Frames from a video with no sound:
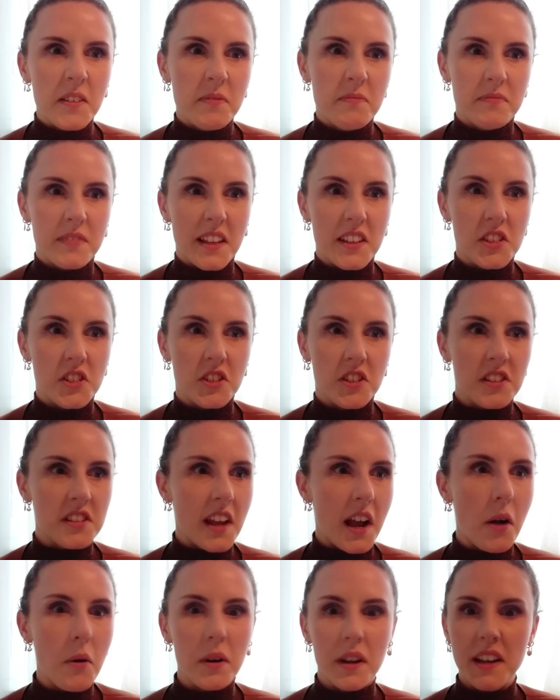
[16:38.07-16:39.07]
that's just
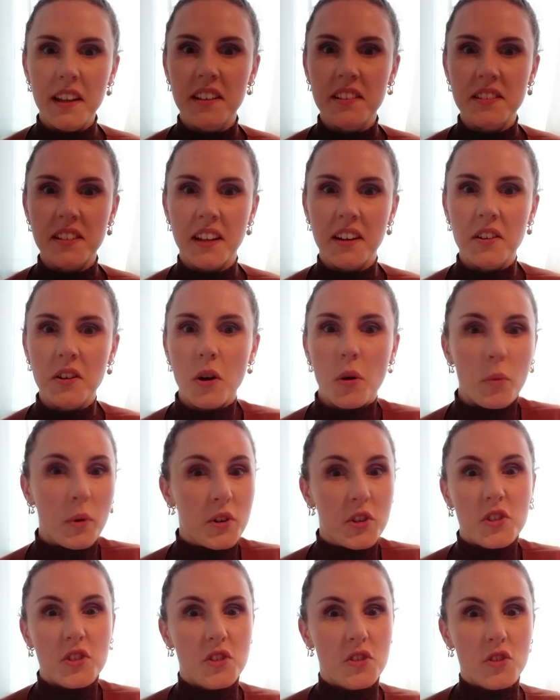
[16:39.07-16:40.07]
how it is. I don't know. We're
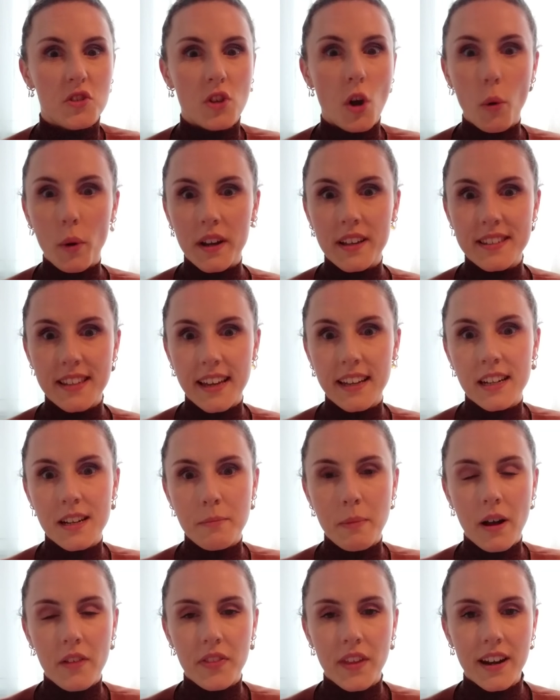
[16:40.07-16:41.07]
just so excited
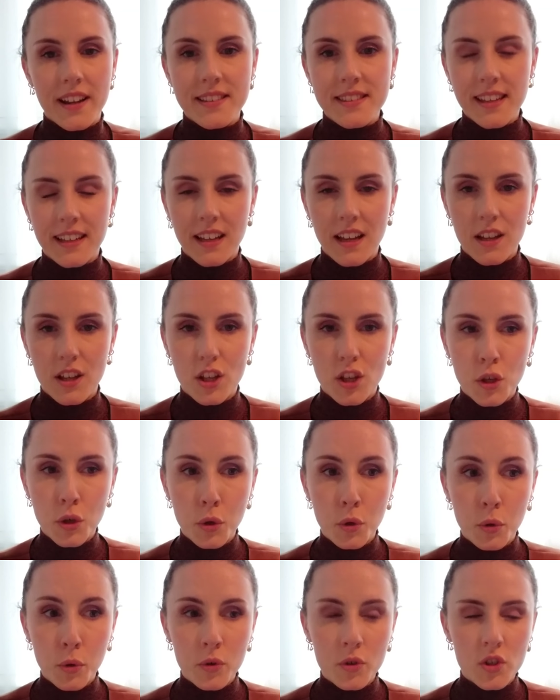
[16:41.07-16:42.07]
about that. It's like a
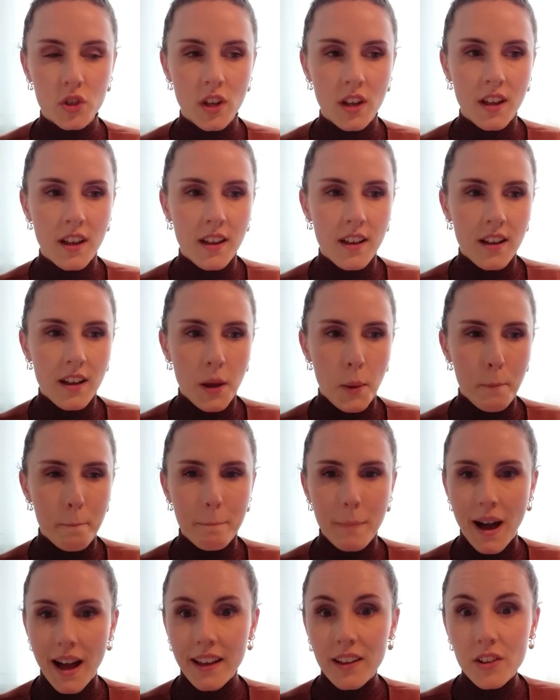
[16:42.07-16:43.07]
huge
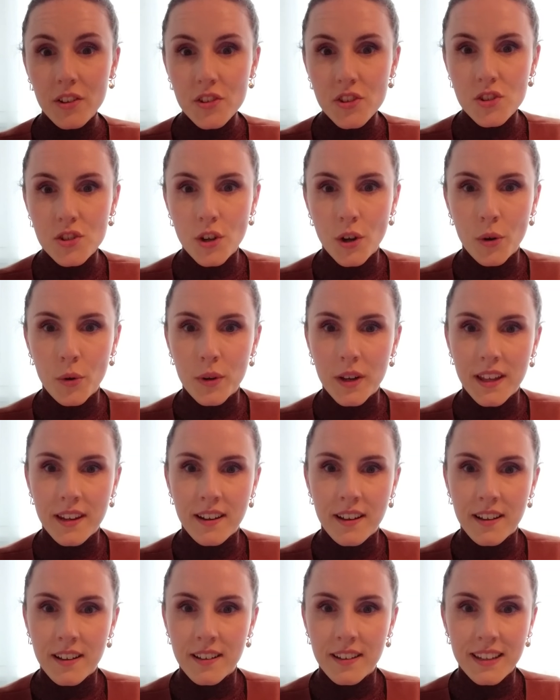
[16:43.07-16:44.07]
milestone in
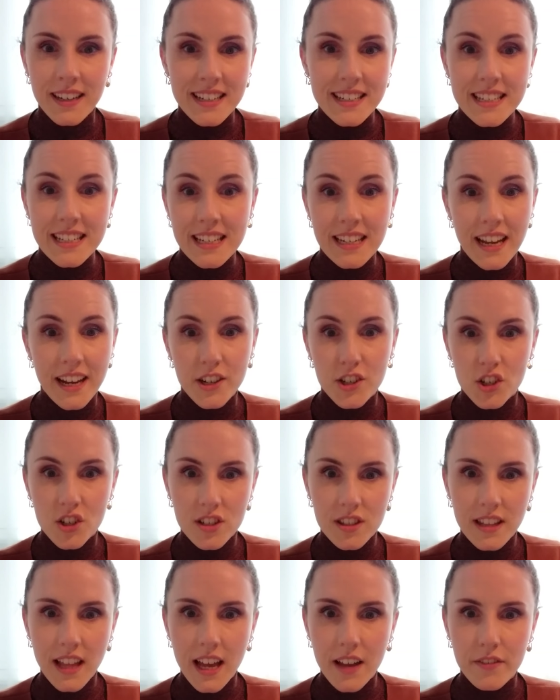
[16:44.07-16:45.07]
a
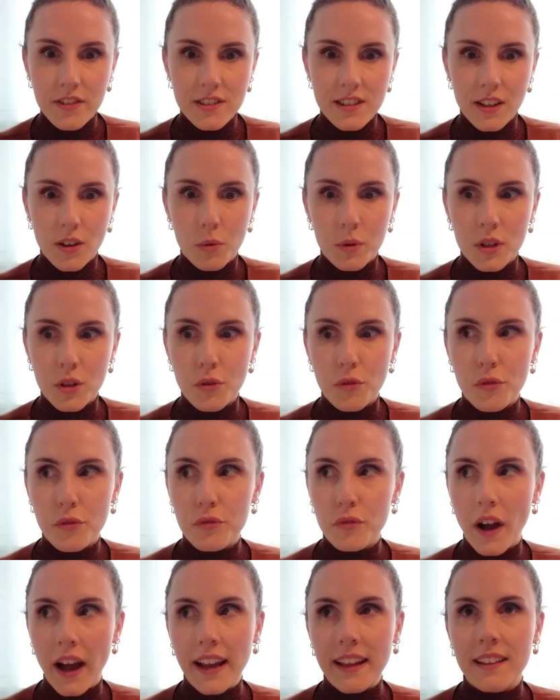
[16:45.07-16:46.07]
teenager's life. It's like when you
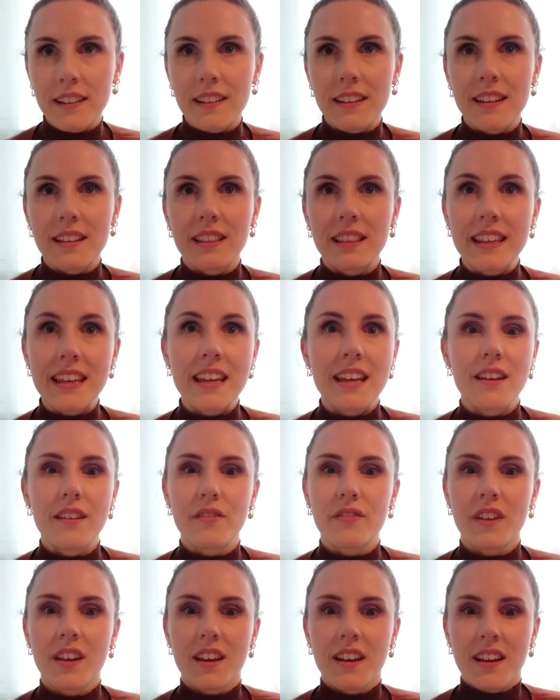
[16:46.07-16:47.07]
finally
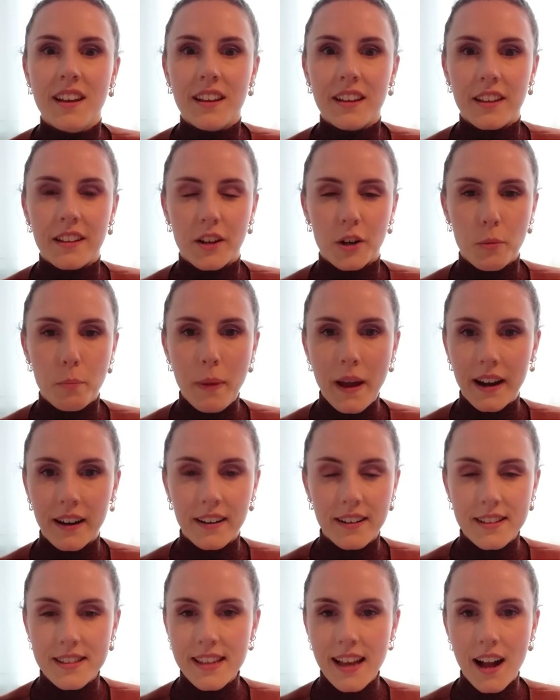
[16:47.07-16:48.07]
leave your
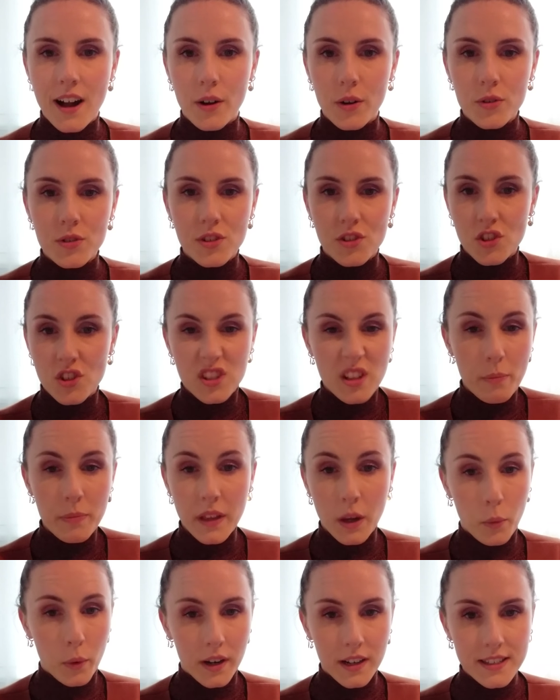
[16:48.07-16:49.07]
parents' house. It's just
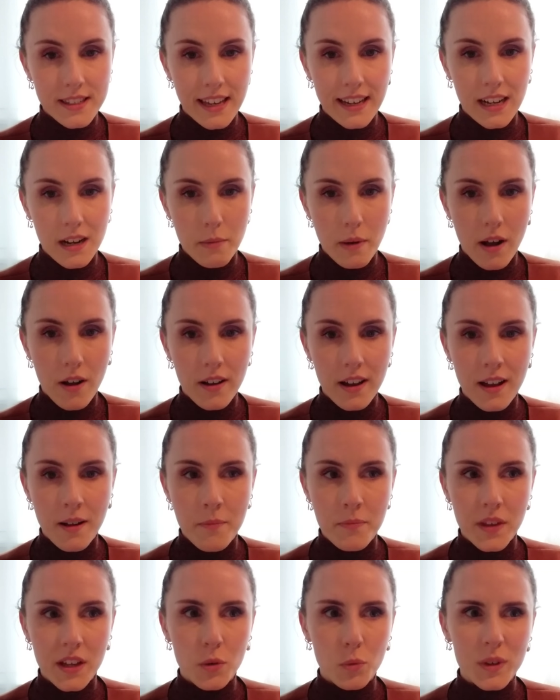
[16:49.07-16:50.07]
something we're excited about.
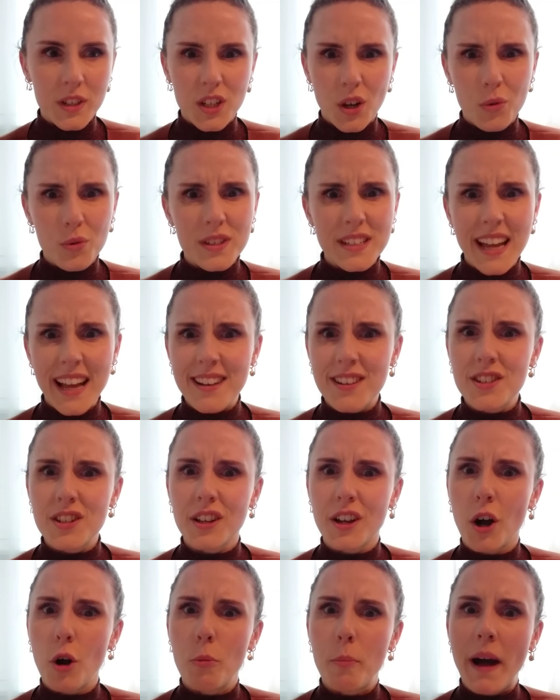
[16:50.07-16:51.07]
And we don't tend to
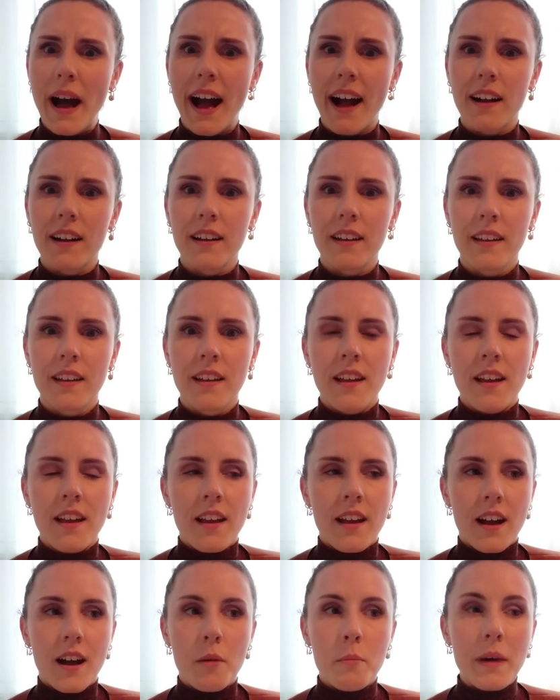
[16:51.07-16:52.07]
go back.
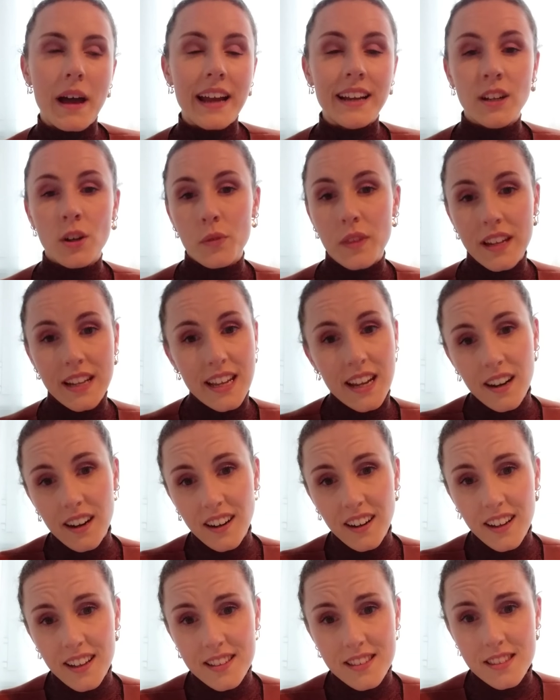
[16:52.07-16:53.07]
But I know that
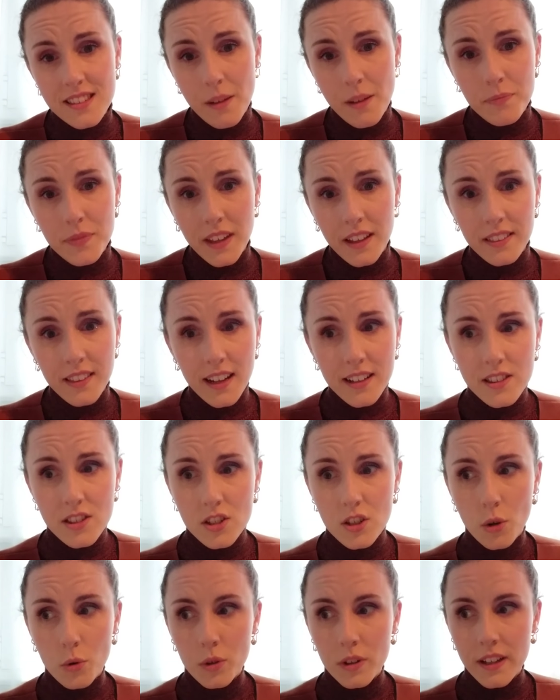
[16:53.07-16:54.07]
here it's something that's
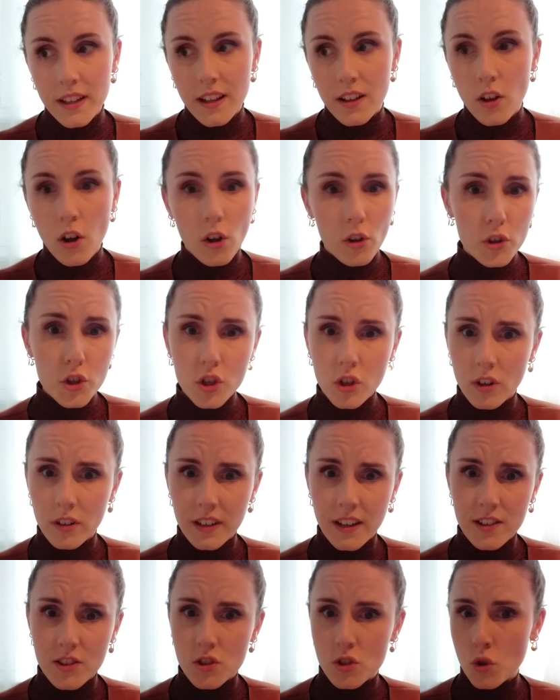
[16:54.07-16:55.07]
totally cultural,
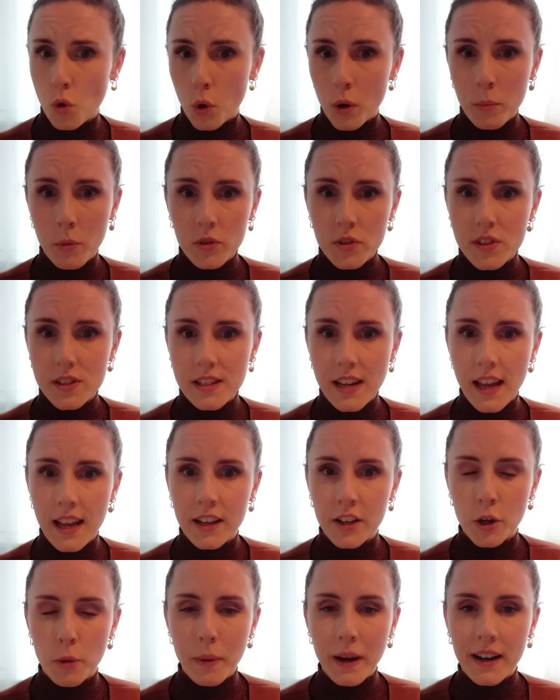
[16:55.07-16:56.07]
and it's normal to stay
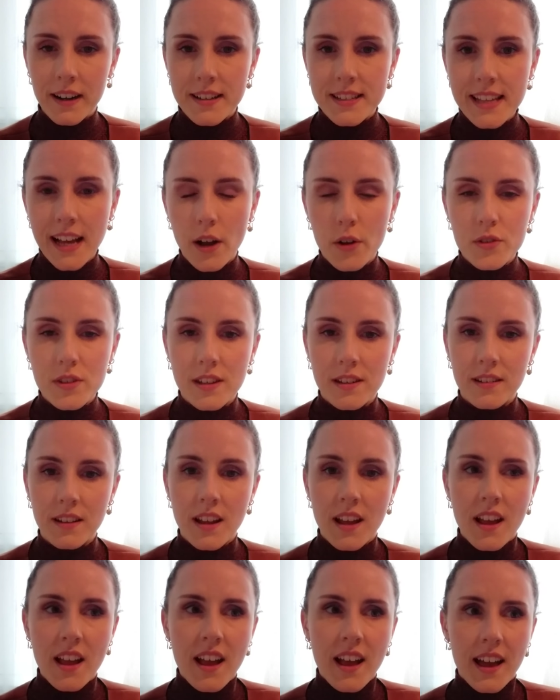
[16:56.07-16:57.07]
in your parents' house. And
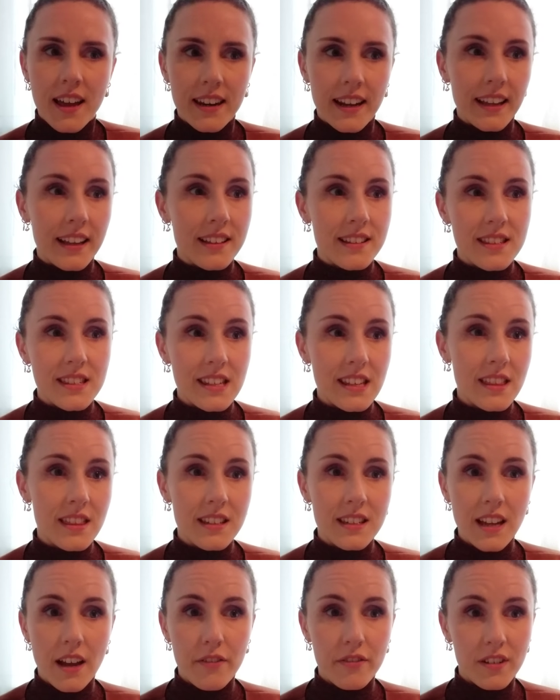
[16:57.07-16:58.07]
I can see the
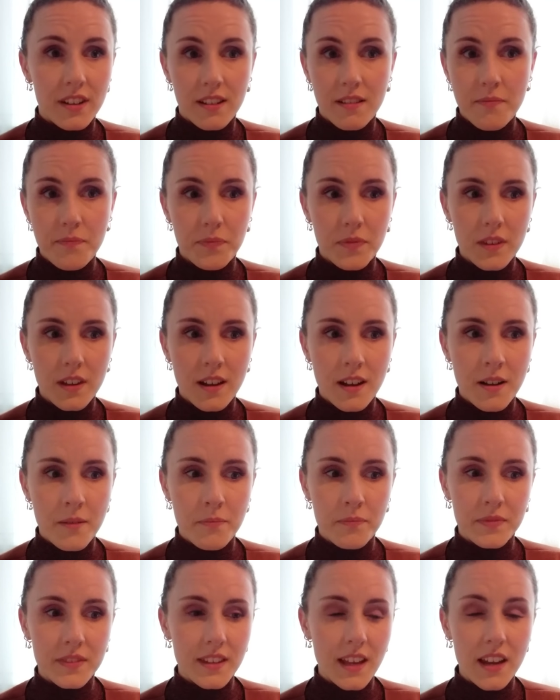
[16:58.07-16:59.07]
definite
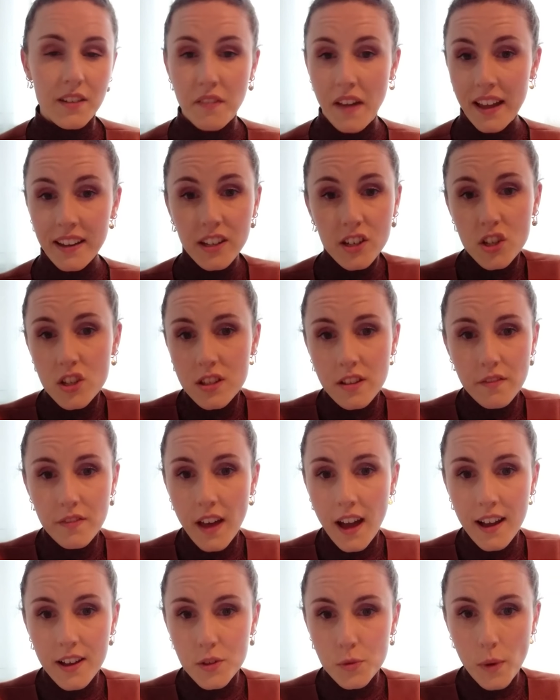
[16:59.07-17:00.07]
advantages of
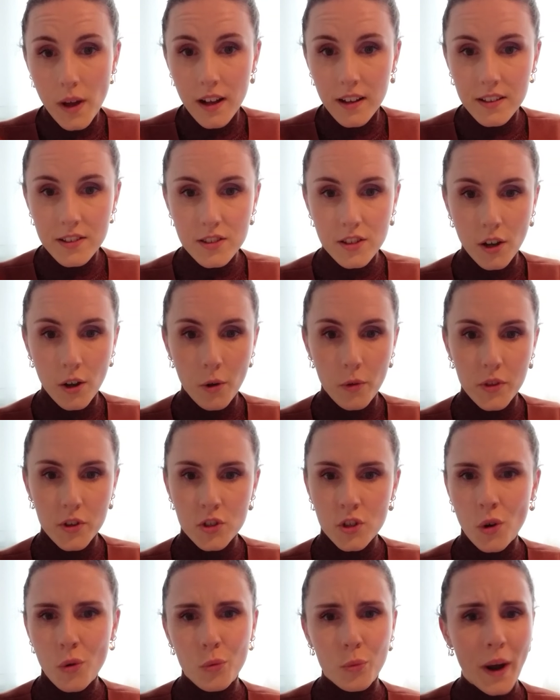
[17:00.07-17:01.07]
that as well. So there's
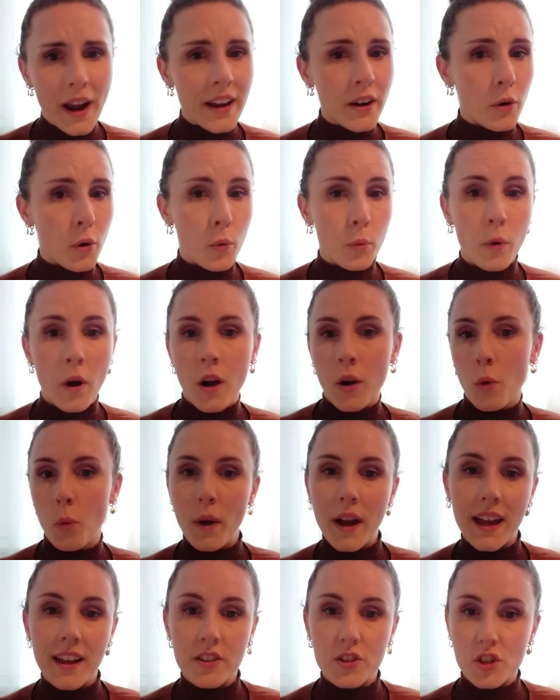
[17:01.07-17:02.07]
no right or wrong
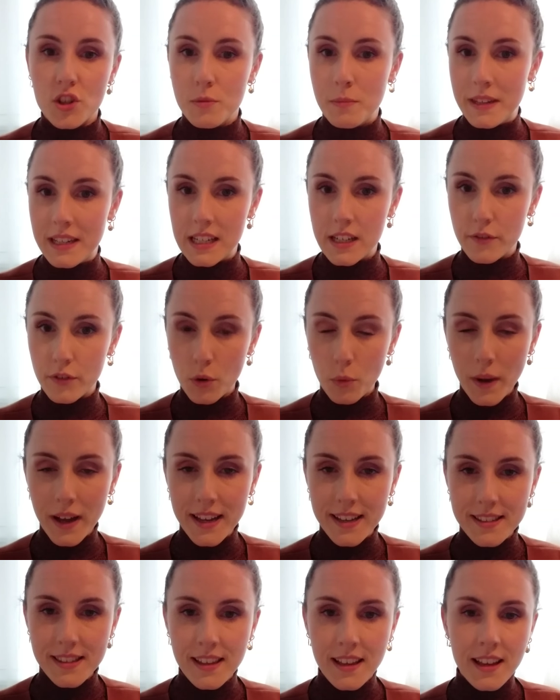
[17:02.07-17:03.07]
way. There's just many different
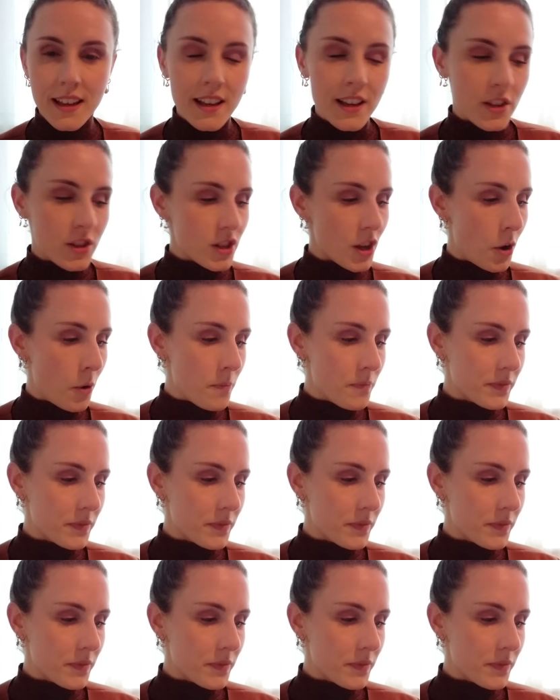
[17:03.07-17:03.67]
ways. So